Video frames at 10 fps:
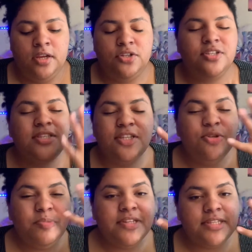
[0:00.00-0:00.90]
just
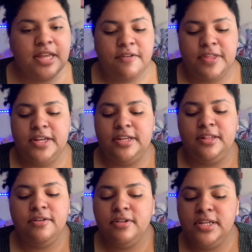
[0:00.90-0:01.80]
stupid stuff that
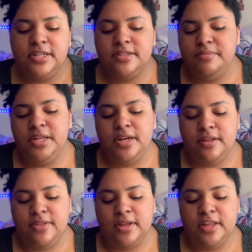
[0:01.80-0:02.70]
literally doesn't mean anything.